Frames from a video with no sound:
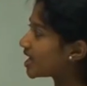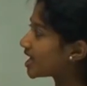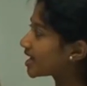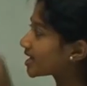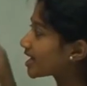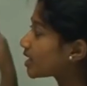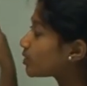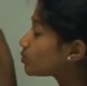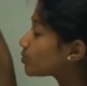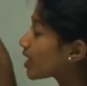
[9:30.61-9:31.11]

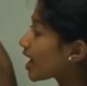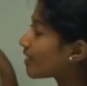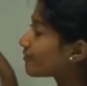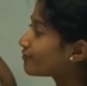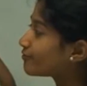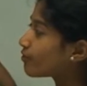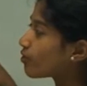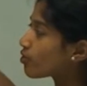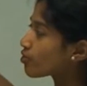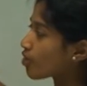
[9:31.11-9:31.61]
Again, we
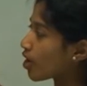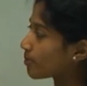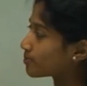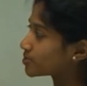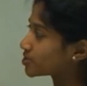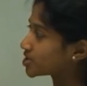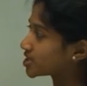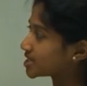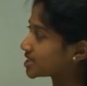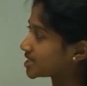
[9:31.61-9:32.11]
have four
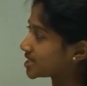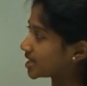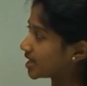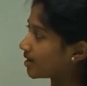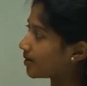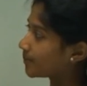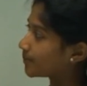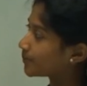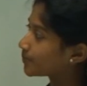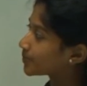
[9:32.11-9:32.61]
options
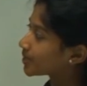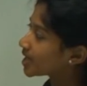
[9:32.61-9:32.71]
here.